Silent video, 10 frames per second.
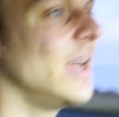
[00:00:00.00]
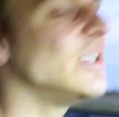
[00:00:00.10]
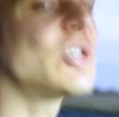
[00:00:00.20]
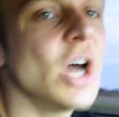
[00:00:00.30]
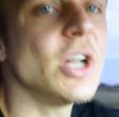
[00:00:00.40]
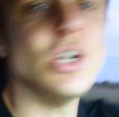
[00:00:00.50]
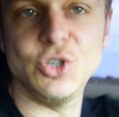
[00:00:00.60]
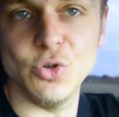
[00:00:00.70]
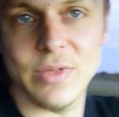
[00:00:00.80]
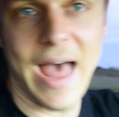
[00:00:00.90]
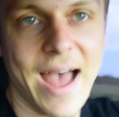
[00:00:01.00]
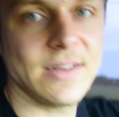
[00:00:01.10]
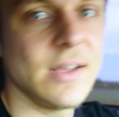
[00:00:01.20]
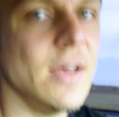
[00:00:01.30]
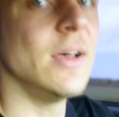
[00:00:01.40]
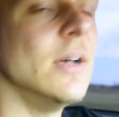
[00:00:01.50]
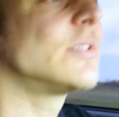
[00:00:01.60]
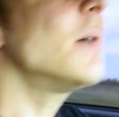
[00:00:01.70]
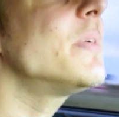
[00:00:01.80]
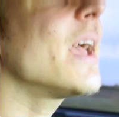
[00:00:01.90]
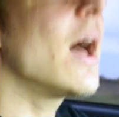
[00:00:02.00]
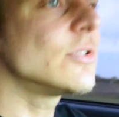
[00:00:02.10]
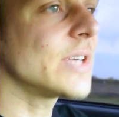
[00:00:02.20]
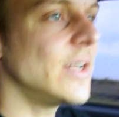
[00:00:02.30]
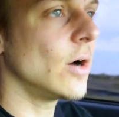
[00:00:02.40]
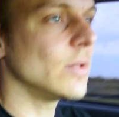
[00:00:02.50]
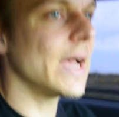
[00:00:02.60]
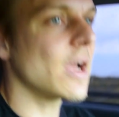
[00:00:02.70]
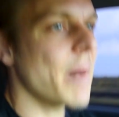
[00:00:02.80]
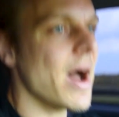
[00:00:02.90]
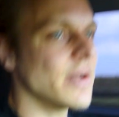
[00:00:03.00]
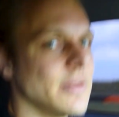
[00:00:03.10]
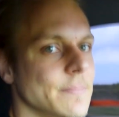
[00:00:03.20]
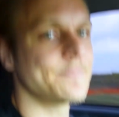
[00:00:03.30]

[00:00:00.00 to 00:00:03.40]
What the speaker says: is gonna do that. Something else I don't like about it